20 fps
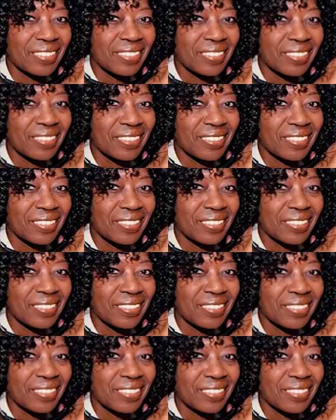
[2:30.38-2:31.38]

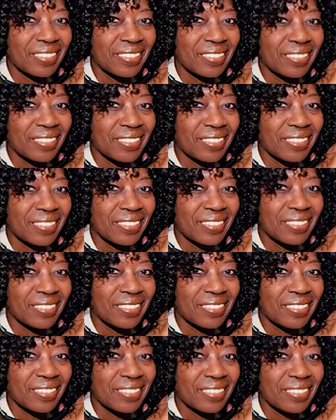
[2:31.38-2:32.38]

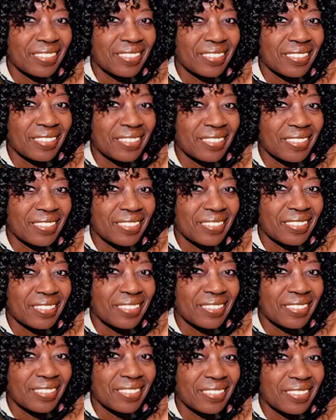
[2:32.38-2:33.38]

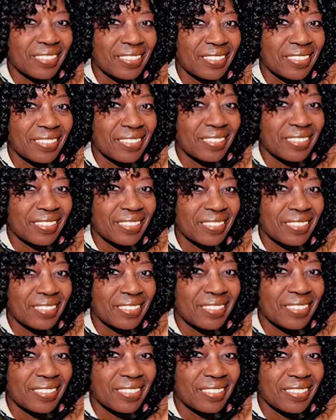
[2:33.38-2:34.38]

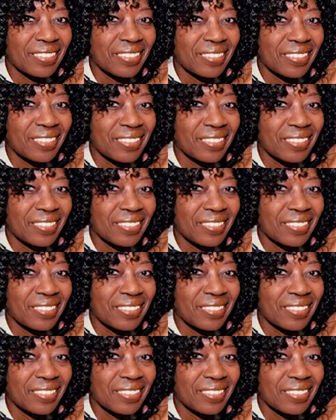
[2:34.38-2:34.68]
(not speaking)